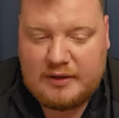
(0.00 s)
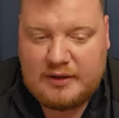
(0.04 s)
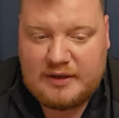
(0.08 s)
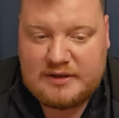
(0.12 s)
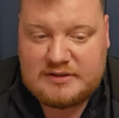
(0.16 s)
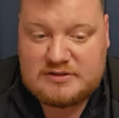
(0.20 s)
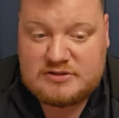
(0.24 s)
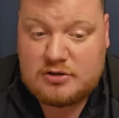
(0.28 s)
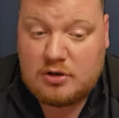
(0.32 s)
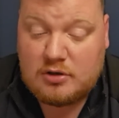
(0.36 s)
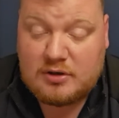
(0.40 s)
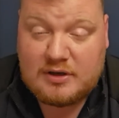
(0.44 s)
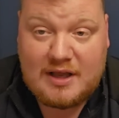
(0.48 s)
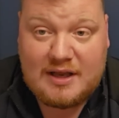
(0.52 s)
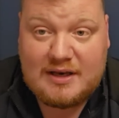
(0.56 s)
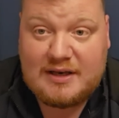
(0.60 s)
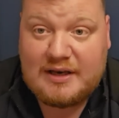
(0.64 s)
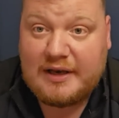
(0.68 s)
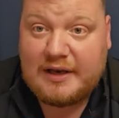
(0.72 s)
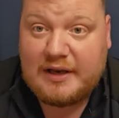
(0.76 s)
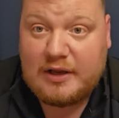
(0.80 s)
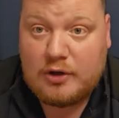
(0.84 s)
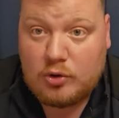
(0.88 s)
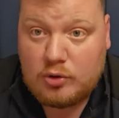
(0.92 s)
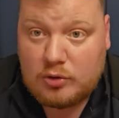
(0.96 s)
he's not getting
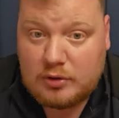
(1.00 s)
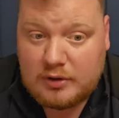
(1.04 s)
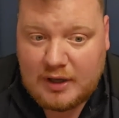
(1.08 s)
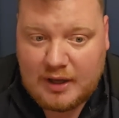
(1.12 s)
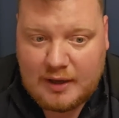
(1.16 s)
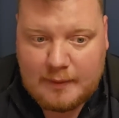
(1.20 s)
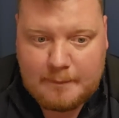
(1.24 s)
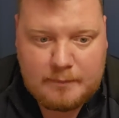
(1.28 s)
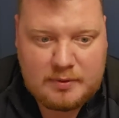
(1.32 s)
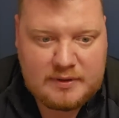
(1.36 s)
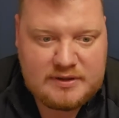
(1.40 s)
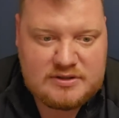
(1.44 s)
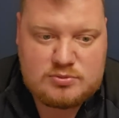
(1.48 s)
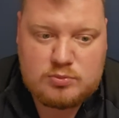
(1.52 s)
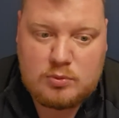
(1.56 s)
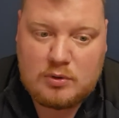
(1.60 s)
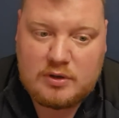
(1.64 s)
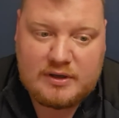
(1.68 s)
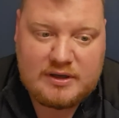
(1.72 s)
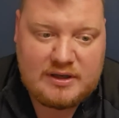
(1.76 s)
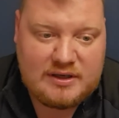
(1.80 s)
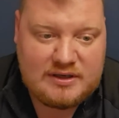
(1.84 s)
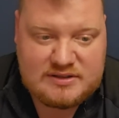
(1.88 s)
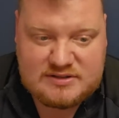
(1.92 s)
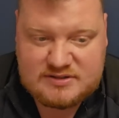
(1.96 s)
any younger, but he's
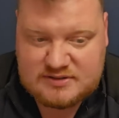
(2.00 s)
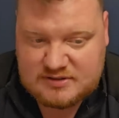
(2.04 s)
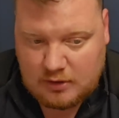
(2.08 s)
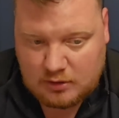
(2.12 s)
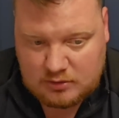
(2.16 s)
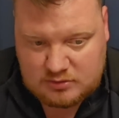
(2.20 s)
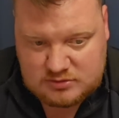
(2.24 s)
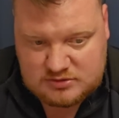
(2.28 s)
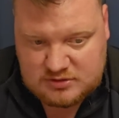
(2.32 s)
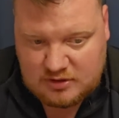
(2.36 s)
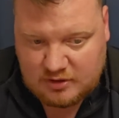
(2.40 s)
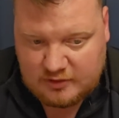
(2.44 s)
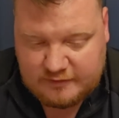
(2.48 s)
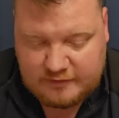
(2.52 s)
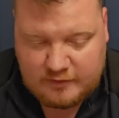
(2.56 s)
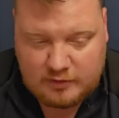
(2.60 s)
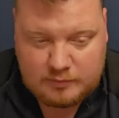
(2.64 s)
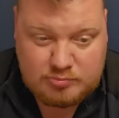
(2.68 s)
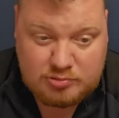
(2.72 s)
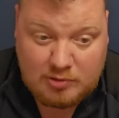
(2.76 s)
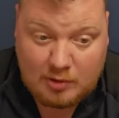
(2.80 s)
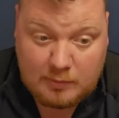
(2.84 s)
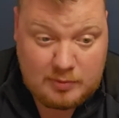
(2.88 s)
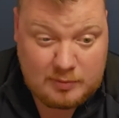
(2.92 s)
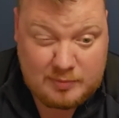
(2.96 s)
working his socks off.
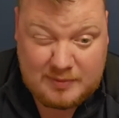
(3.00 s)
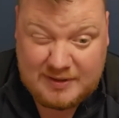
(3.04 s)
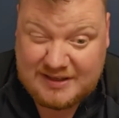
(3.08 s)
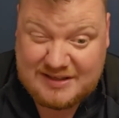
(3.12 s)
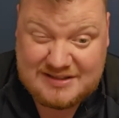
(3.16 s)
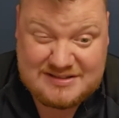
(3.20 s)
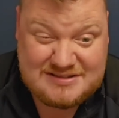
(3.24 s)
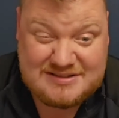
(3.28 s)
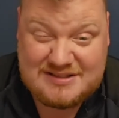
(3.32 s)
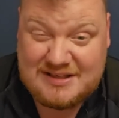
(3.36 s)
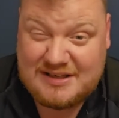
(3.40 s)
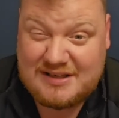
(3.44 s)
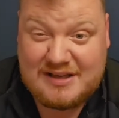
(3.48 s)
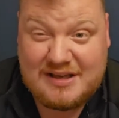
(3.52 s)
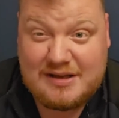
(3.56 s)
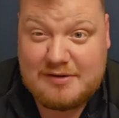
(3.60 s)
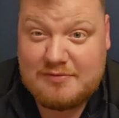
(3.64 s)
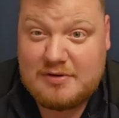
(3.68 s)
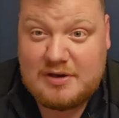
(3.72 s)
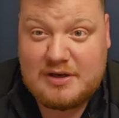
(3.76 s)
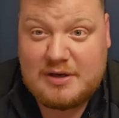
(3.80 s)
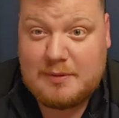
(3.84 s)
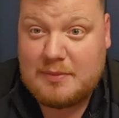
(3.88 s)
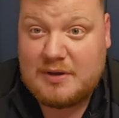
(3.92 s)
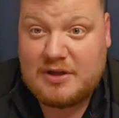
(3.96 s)
I'd probably consider
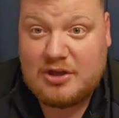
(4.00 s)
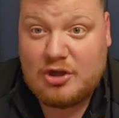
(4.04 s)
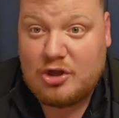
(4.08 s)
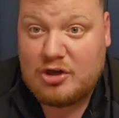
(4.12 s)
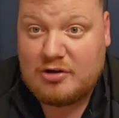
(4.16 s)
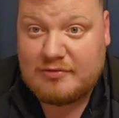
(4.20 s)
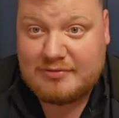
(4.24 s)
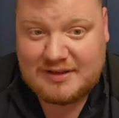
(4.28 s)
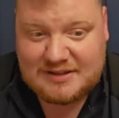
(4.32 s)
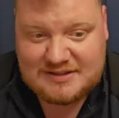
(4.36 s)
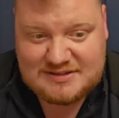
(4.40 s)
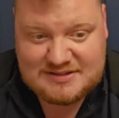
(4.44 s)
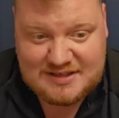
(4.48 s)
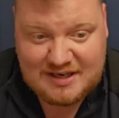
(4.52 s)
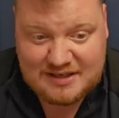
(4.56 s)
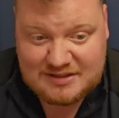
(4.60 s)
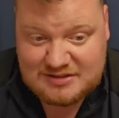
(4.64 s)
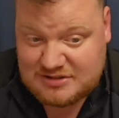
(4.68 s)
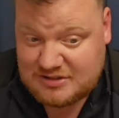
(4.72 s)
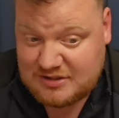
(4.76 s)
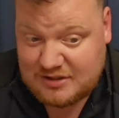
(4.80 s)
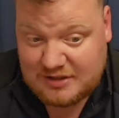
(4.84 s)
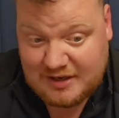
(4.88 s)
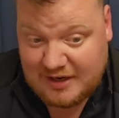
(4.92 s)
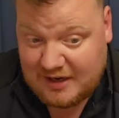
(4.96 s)
giving him a year of
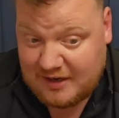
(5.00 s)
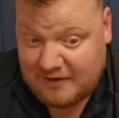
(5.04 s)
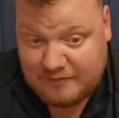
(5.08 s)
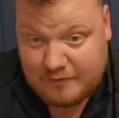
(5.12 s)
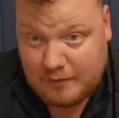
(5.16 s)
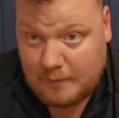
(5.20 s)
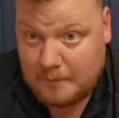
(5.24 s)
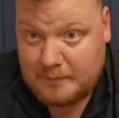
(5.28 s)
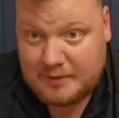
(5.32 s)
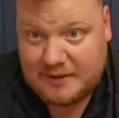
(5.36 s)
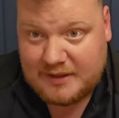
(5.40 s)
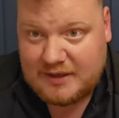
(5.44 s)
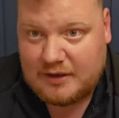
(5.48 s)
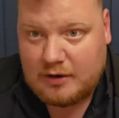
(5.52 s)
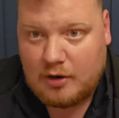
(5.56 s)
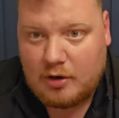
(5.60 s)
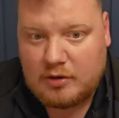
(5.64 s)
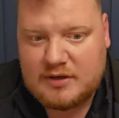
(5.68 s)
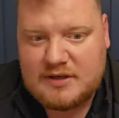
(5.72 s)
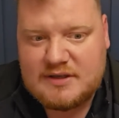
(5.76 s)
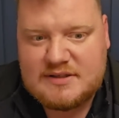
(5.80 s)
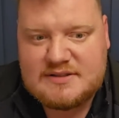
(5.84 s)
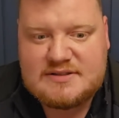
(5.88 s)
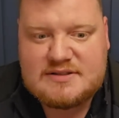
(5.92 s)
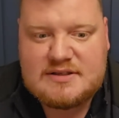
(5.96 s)
extension, if I'm being
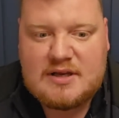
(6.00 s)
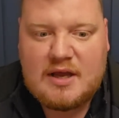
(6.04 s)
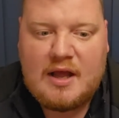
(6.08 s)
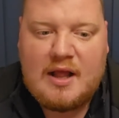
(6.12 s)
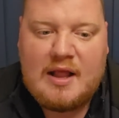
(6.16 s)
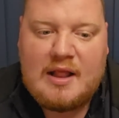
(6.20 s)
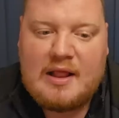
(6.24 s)
honest.